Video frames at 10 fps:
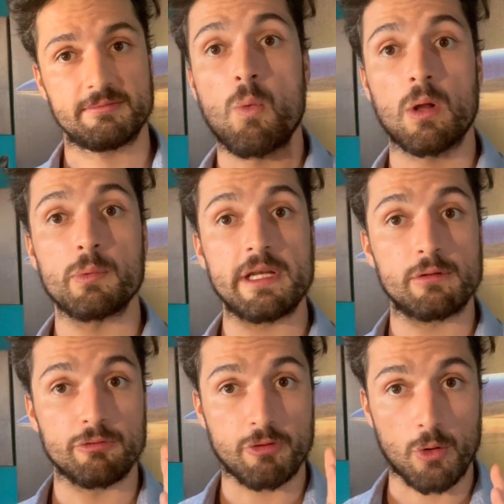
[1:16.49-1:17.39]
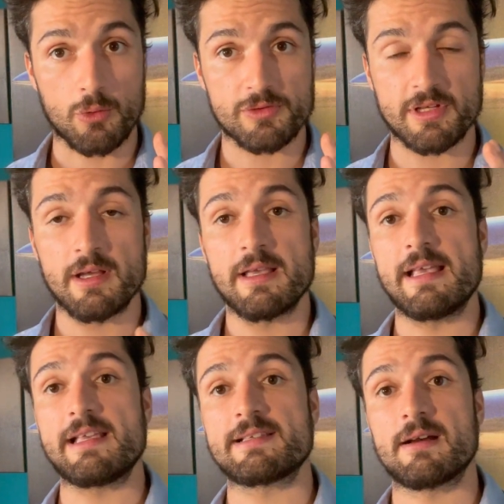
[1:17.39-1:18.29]
What we need to focus
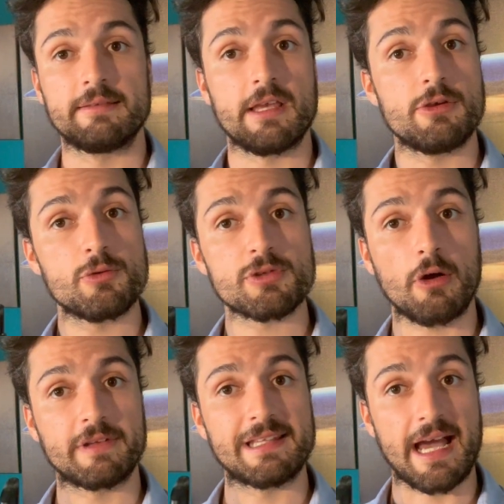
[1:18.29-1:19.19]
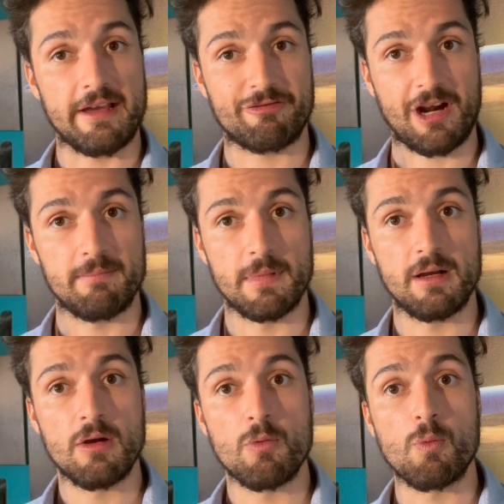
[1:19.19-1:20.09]
is the use of the
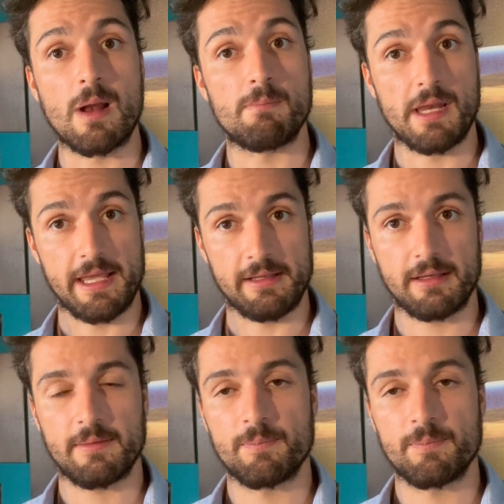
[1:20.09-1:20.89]
diaphragm while playing.